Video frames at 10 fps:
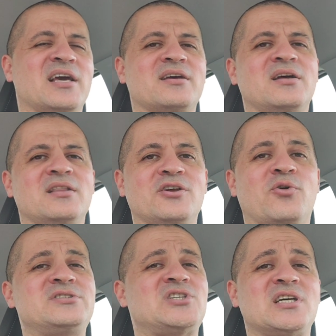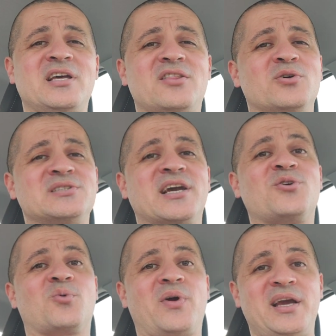Like, Jay Lethal is a
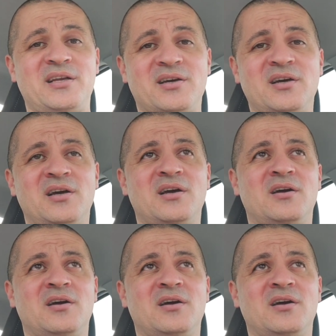great